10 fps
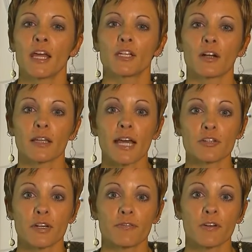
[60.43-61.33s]
Your
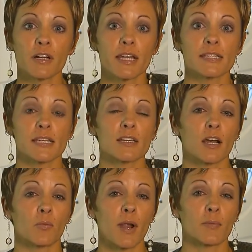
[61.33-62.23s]
electric furnace is
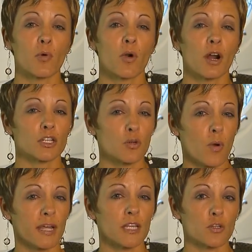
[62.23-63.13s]
going to run more on
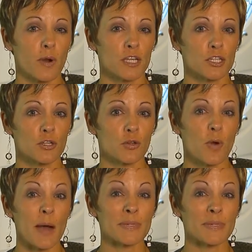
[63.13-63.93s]
20 to 22 up